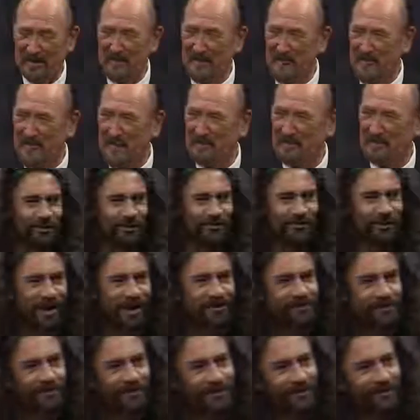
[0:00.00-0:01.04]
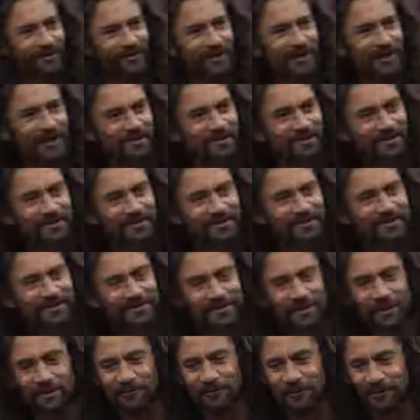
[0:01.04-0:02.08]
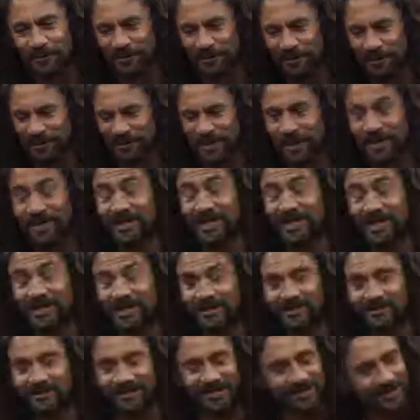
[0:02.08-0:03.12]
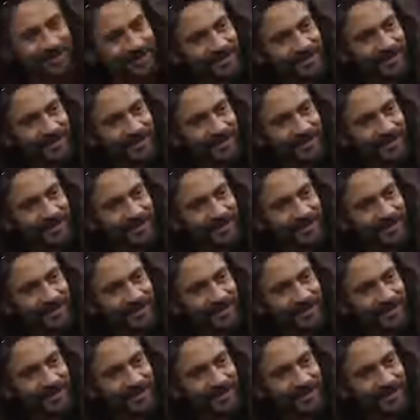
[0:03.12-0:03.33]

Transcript: Oh yeah, it was painful at the time. Girlfriend thought it was hilarious.